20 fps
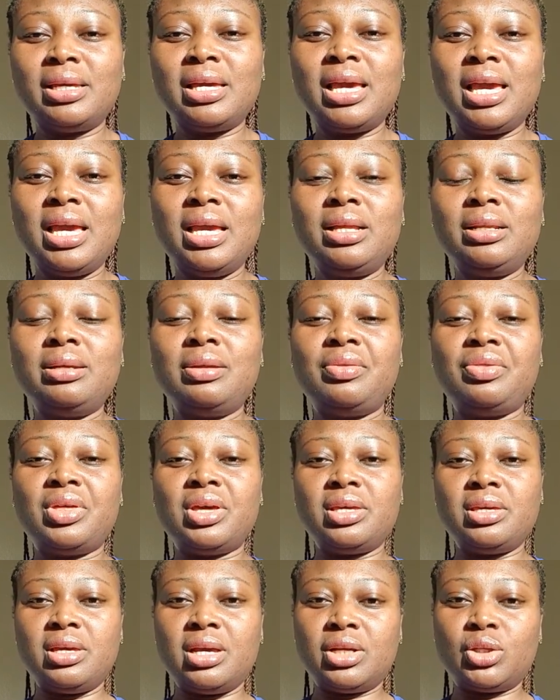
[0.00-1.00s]
in the
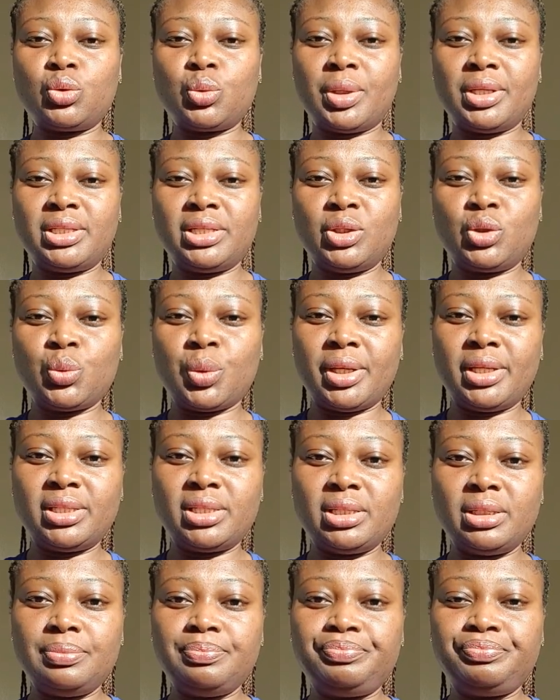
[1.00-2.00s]
year
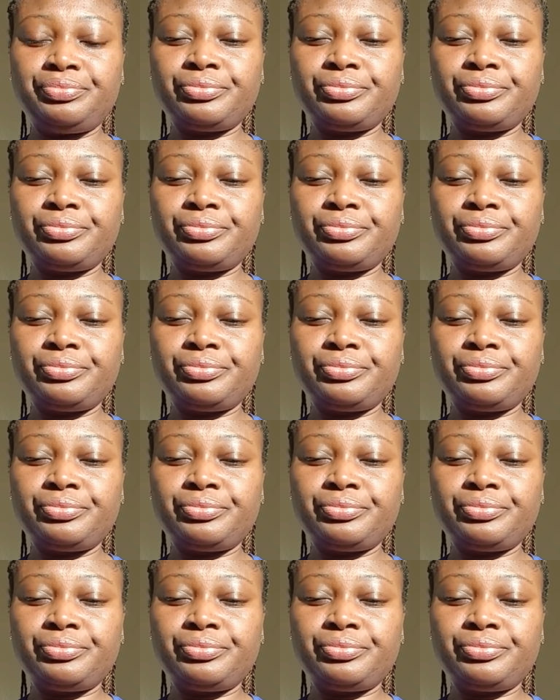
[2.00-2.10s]
2020.